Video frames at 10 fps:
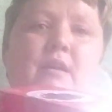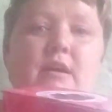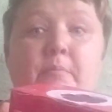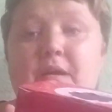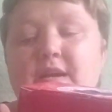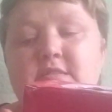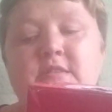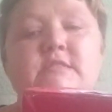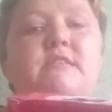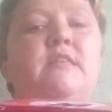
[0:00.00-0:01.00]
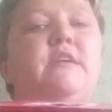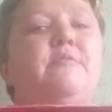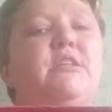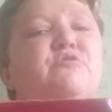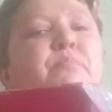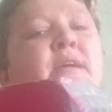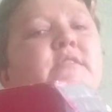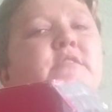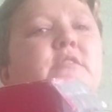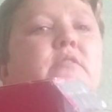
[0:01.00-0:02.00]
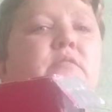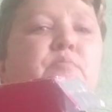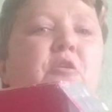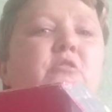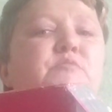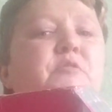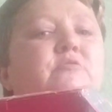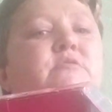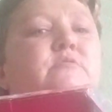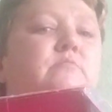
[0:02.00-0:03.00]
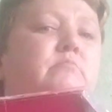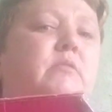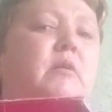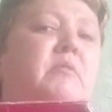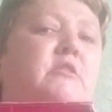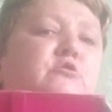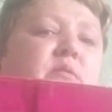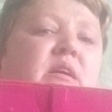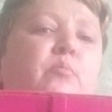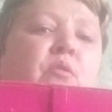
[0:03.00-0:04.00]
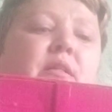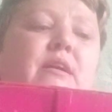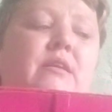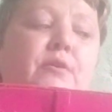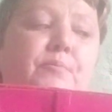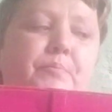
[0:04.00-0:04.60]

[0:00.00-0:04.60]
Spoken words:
I didn't see the need really to paint the box because, I mean, it's already a bright color.